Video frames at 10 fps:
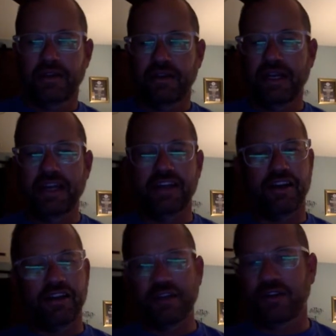Hey,
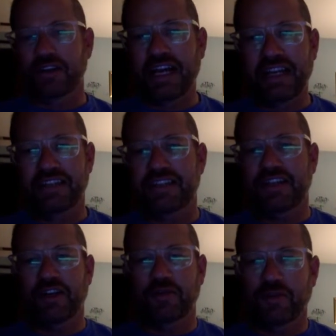y'all, I know the lighting's
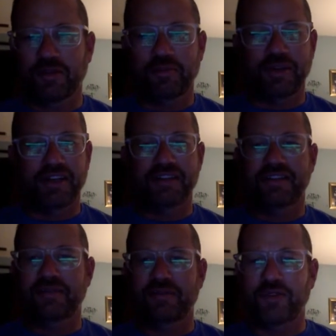terrible, but
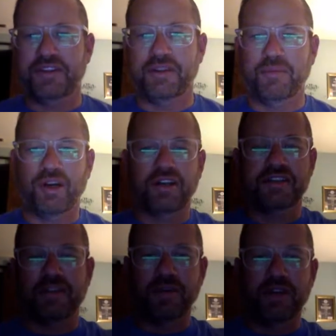with the
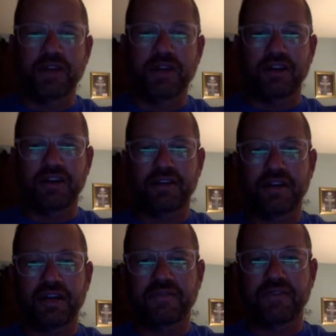markets the way they are,
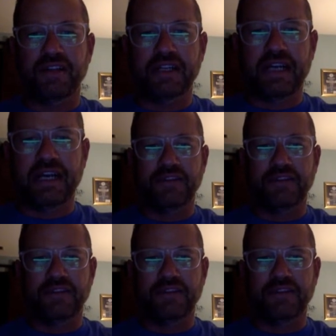I feel like I have to